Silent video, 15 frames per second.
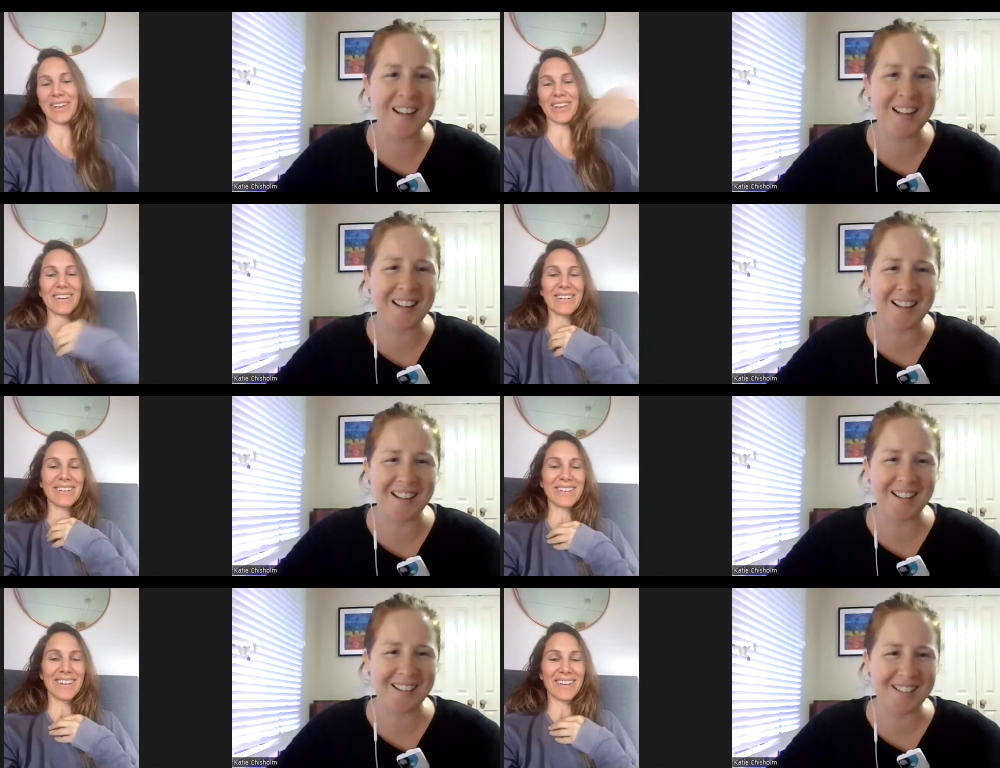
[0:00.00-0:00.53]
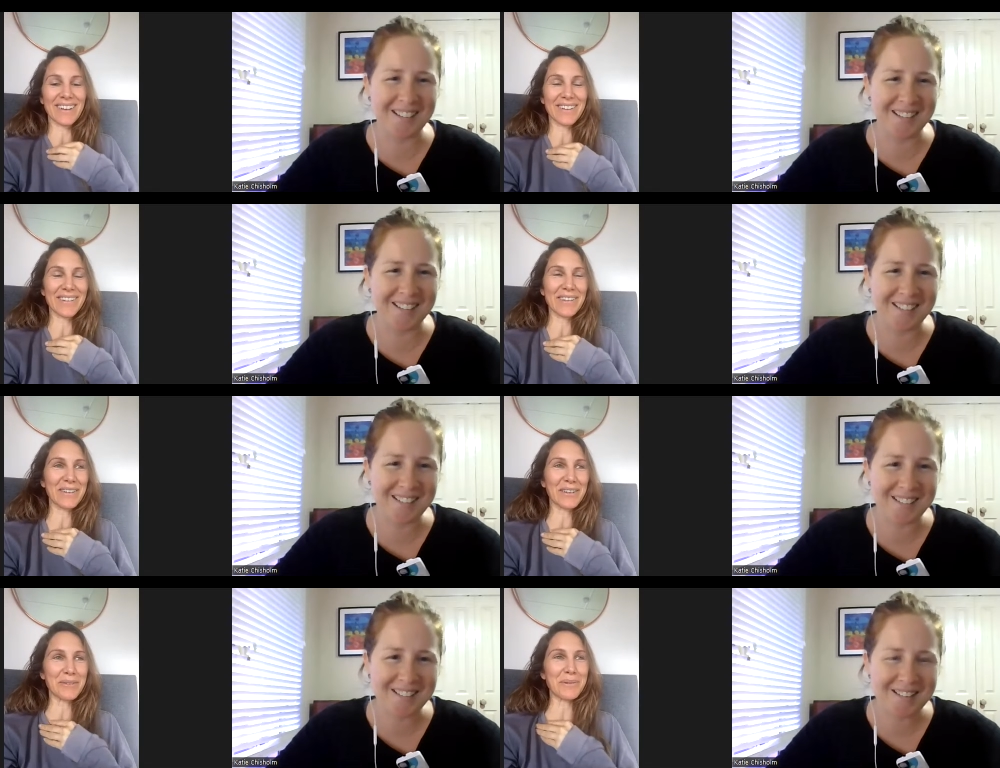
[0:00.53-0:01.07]
Speaker 1: And I
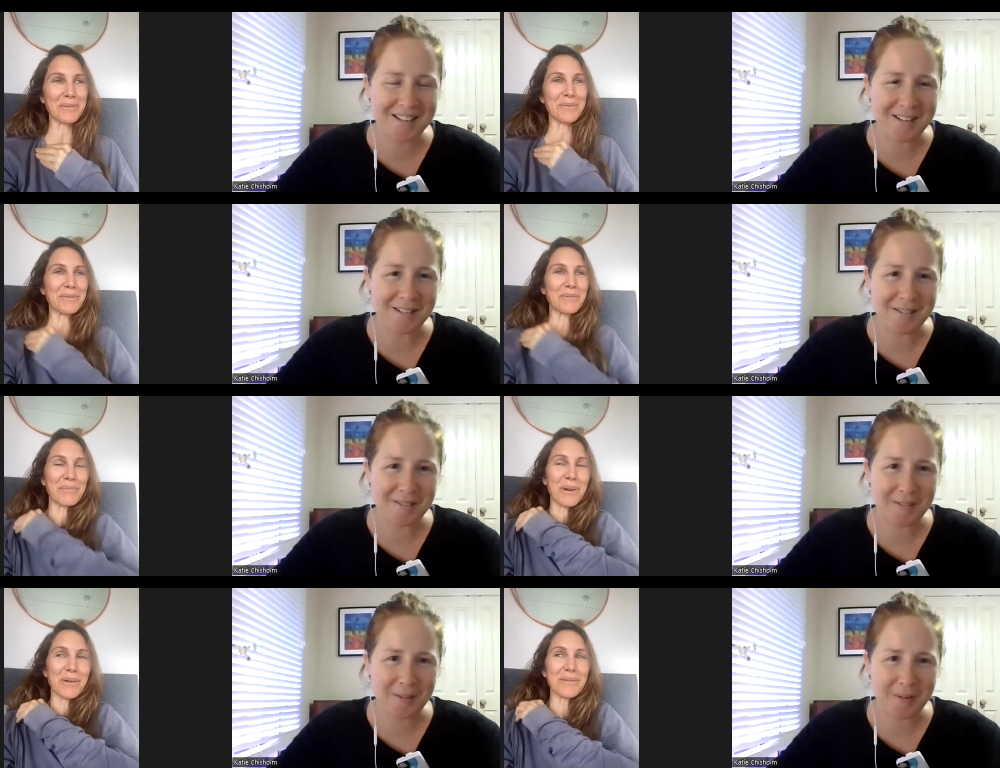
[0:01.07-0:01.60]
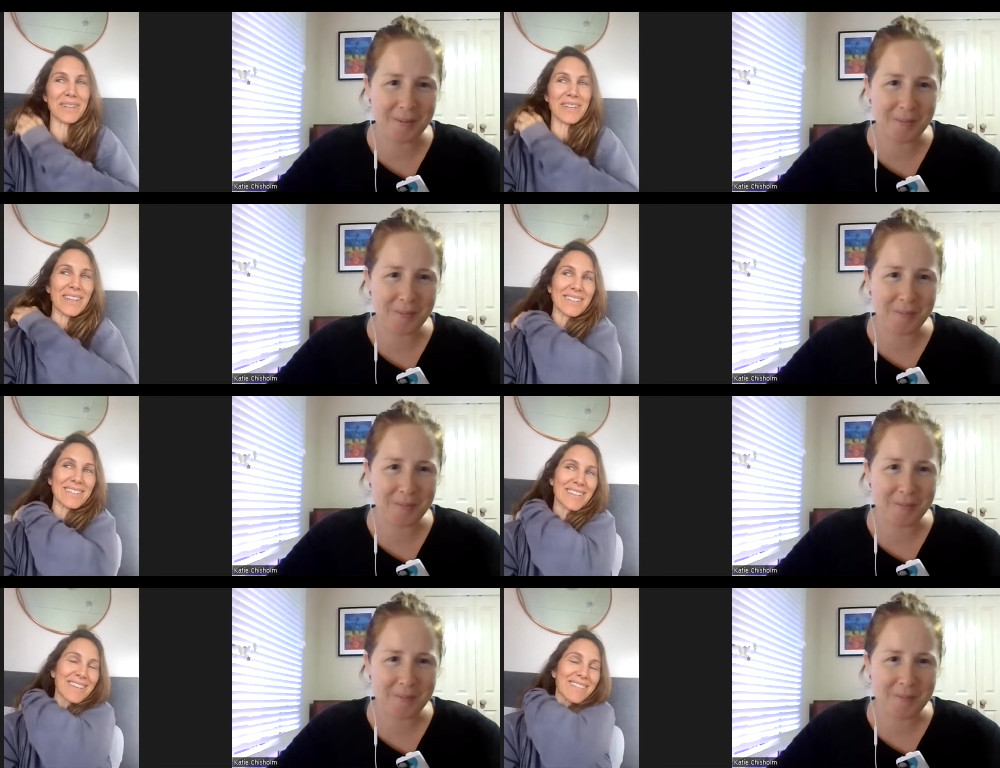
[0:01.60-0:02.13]
know a lot of people probably
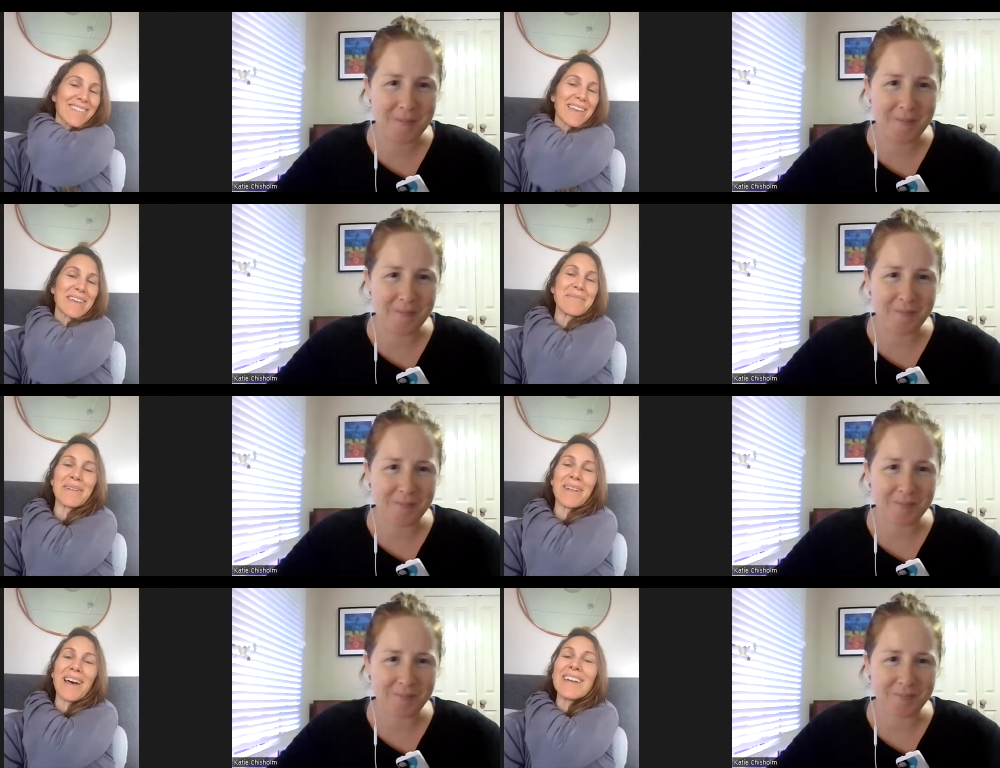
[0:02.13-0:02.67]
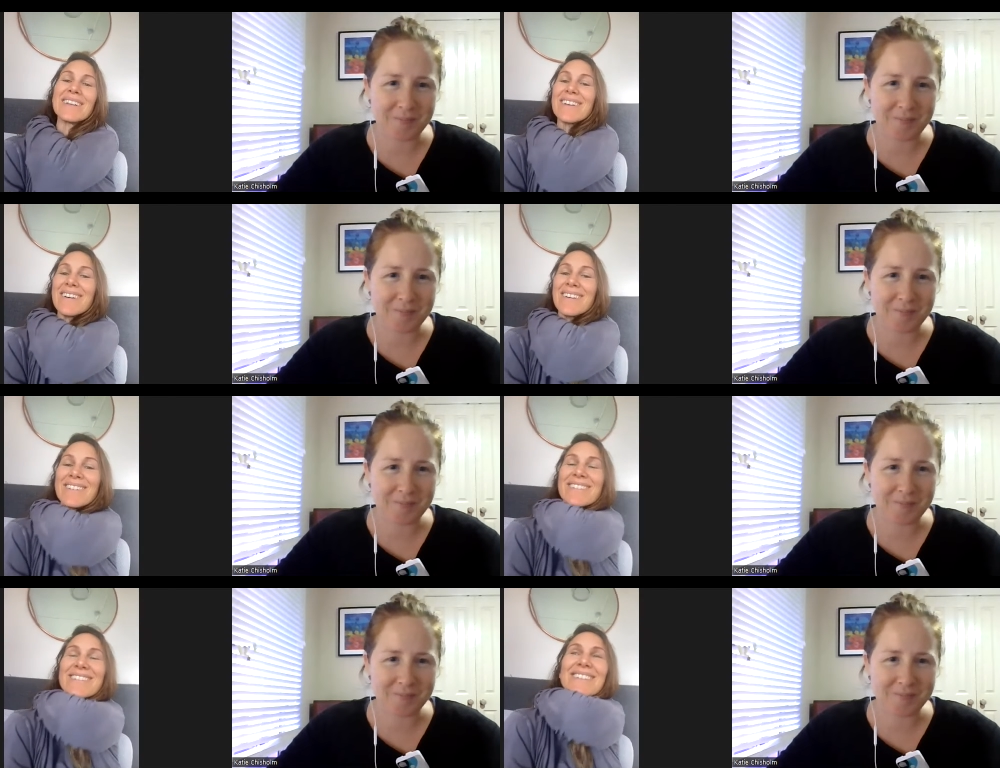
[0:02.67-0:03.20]
get sick of that, but I
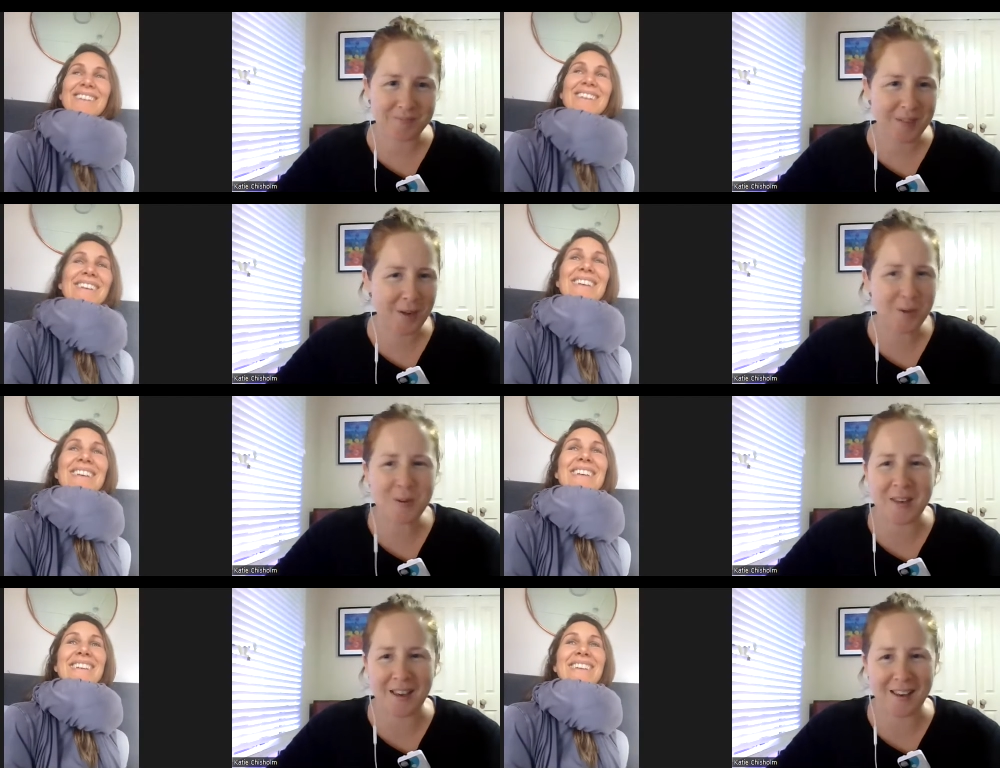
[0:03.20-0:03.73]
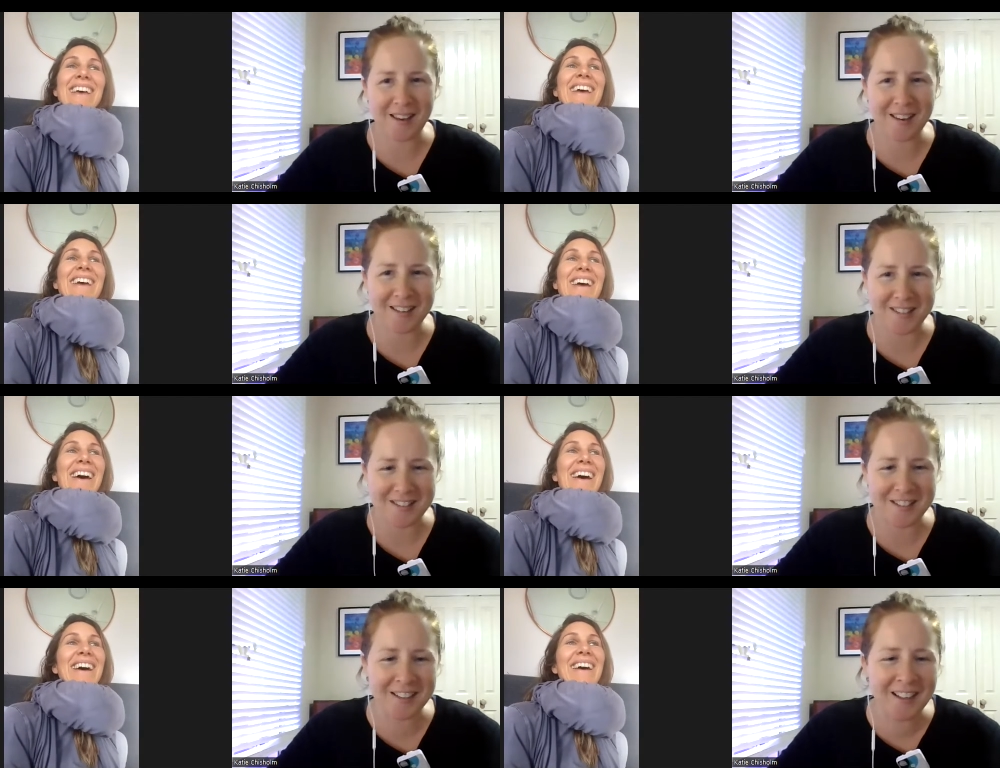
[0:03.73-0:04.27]
don't. Who
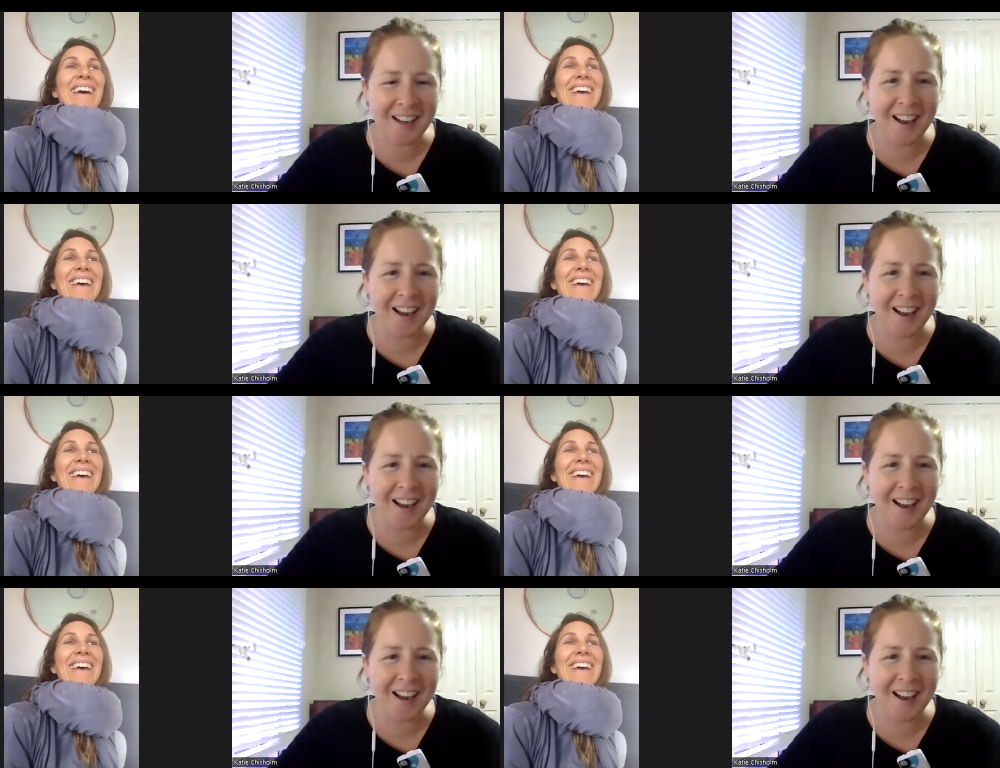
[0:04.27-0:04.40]
cares?